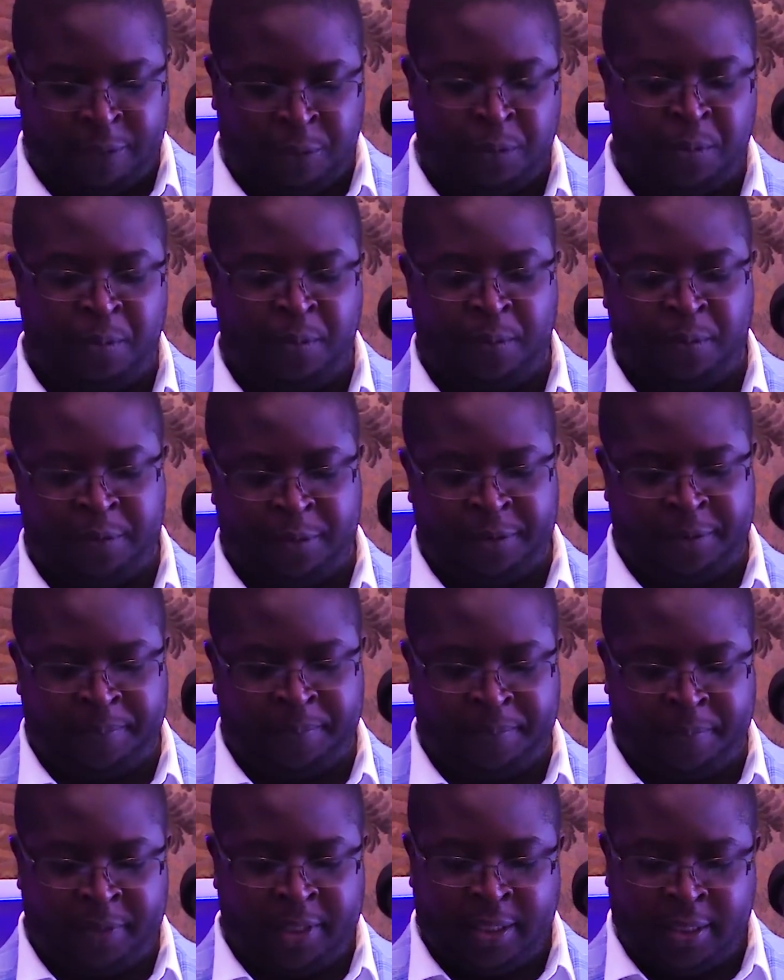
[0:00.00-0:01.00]
to
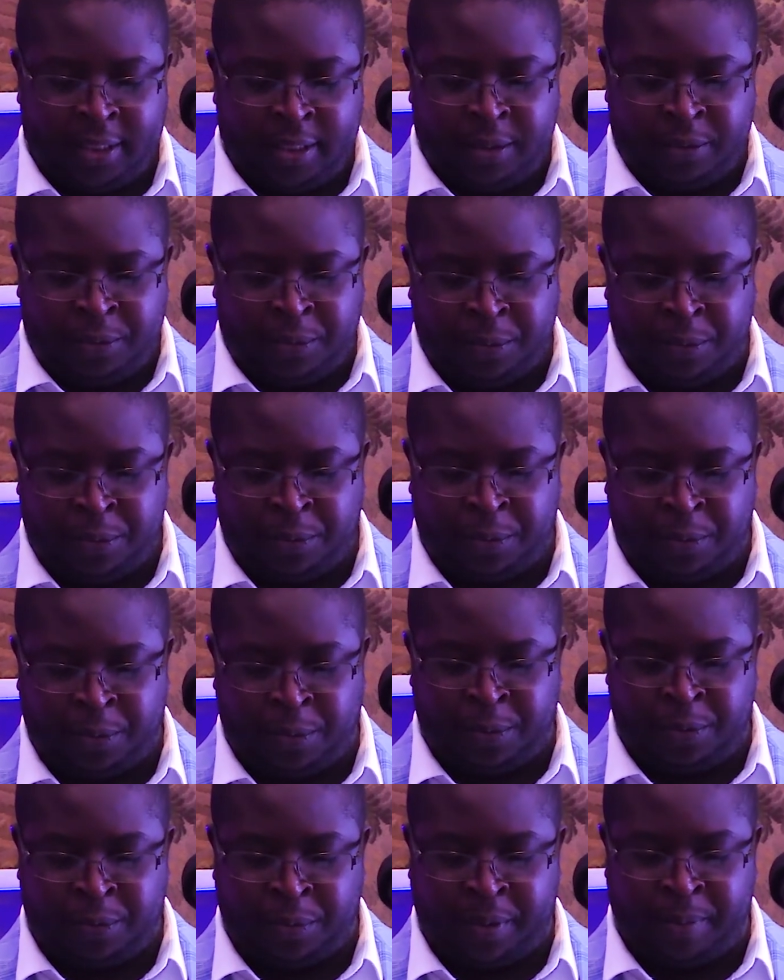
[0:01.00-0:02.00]

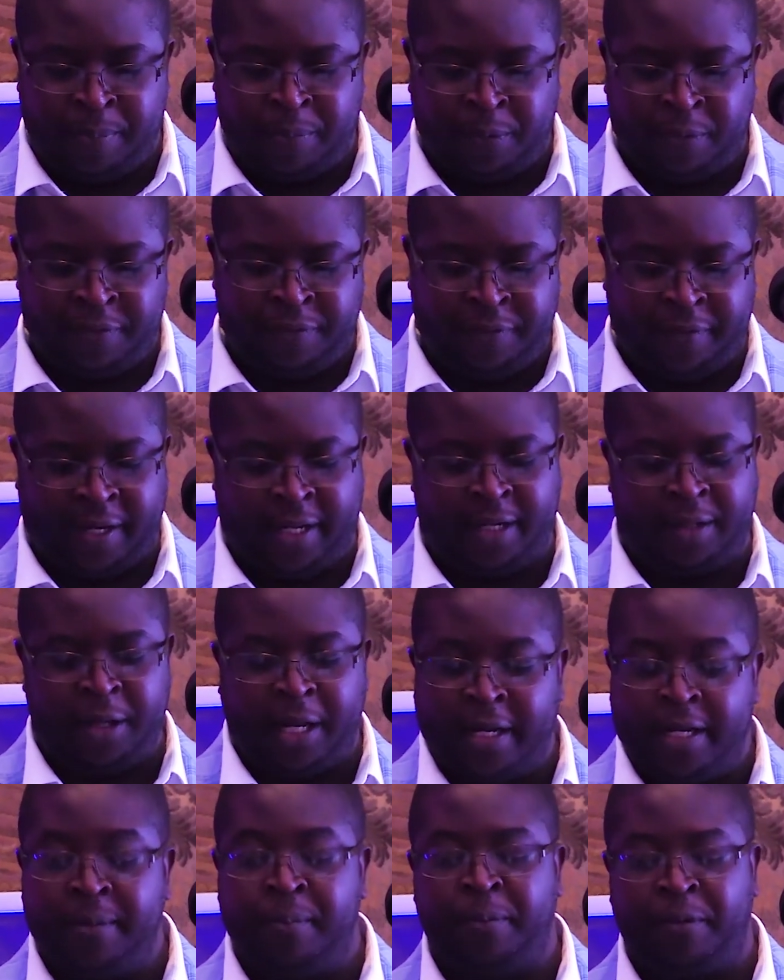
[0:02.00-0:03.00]

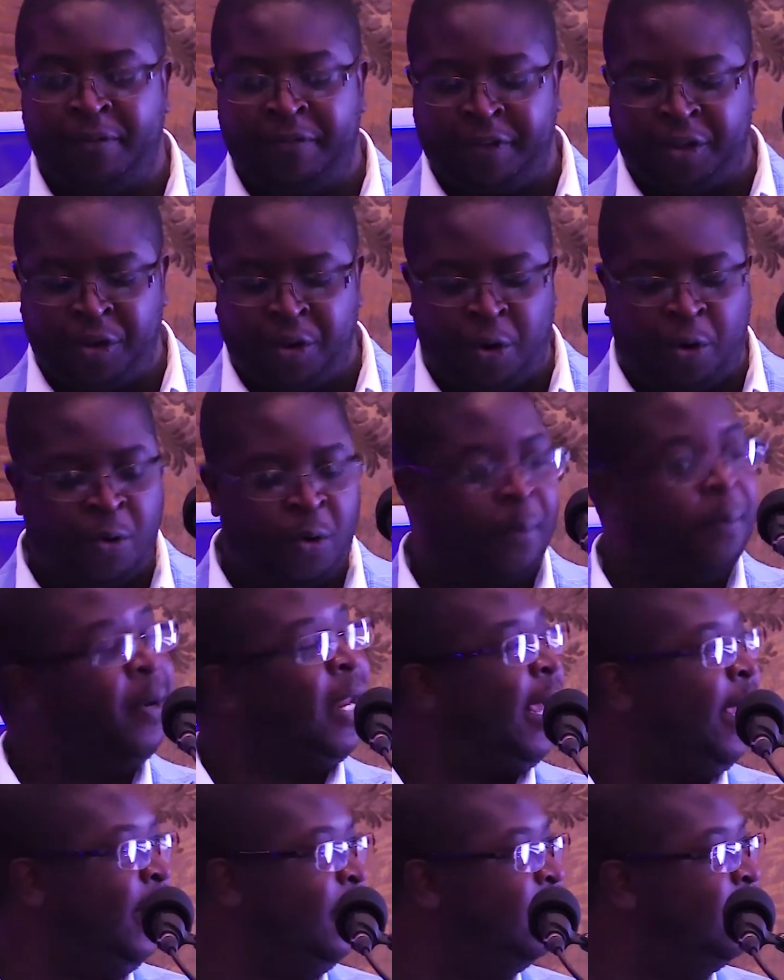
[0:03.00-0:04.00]
improve and improving your
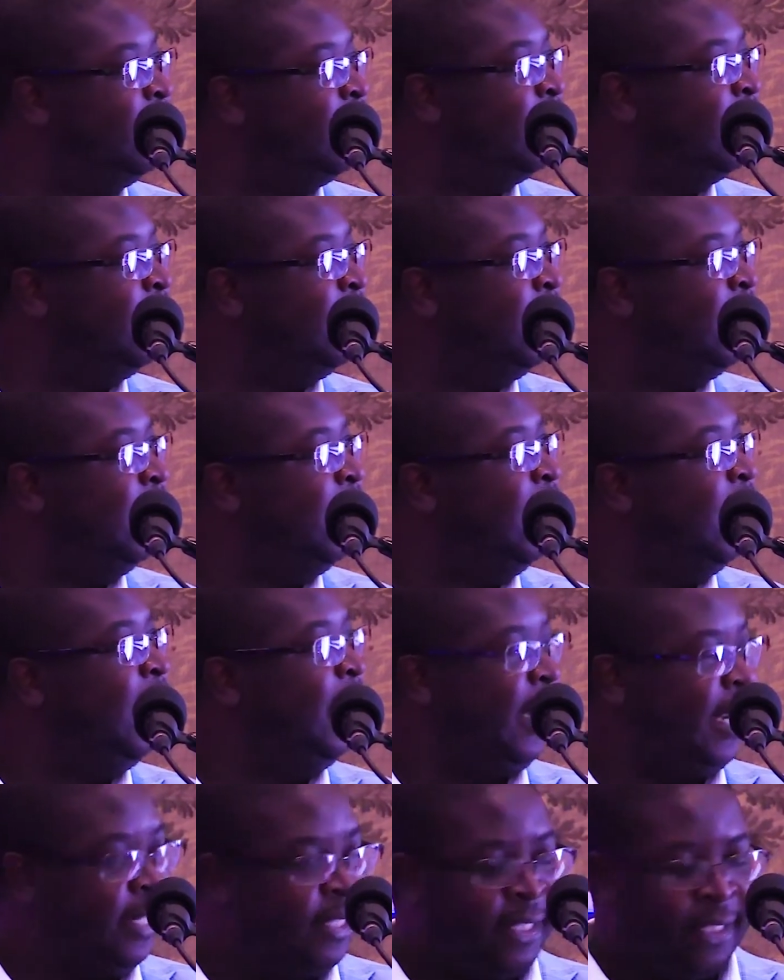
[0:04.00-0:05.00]
compliance
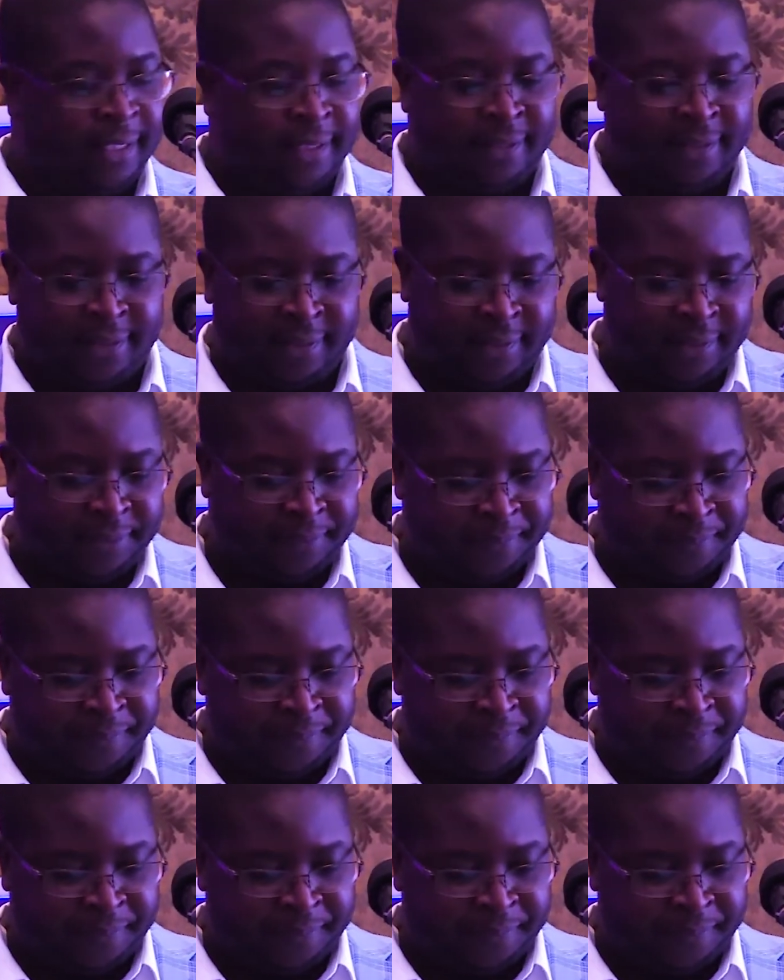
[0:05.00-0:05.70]
ratings.